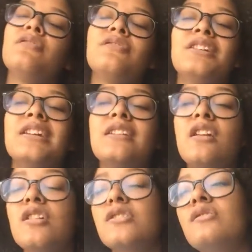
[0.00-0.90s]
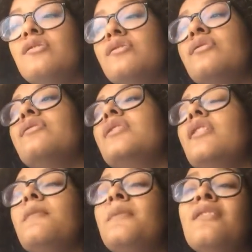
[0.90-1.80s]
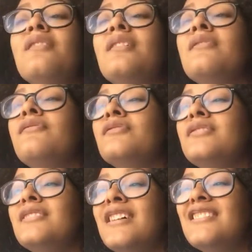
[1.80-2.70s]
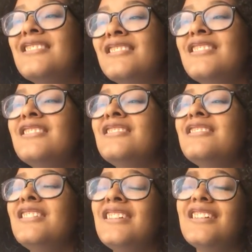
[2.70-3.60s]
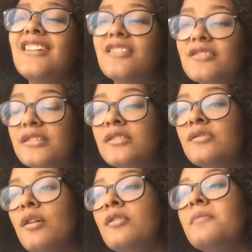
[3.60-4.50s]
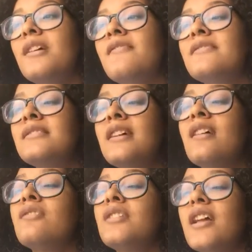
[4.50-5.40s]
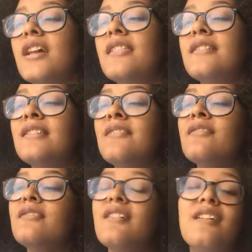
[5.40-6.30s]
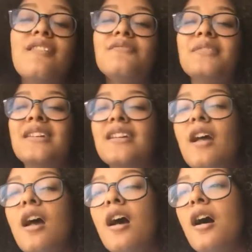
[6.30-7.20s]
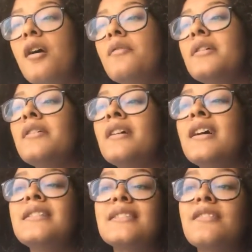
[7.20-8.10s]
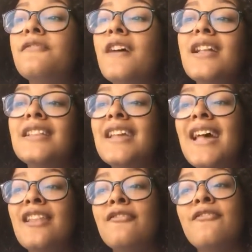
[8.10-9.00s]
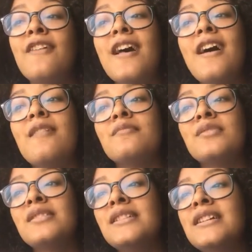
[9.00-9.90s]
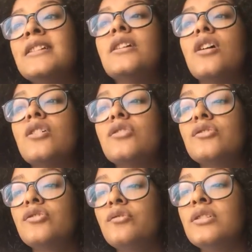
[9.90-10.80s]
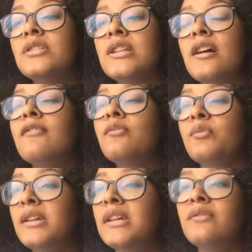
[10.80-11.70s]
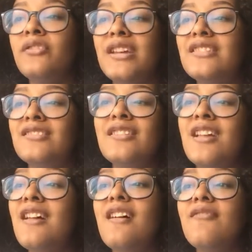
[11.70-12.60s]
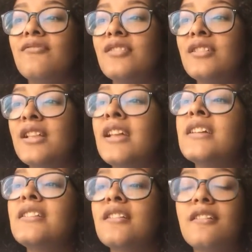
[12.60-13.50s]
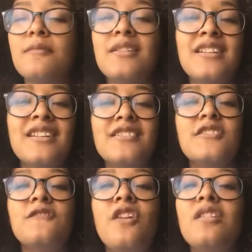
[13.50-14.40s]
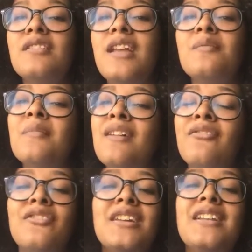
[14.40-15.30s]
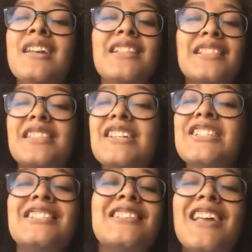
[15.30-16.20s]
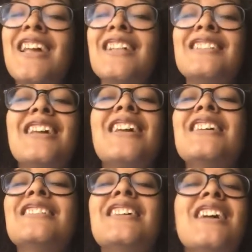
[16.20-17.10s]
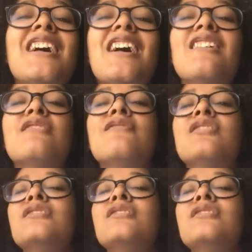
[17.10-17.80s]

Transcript: of green to your beautiful destiny. The sort of a town that never loved me. I realized I finally had a family. Soon enough we reached Neverland. Peacefully my feet hit the sand and now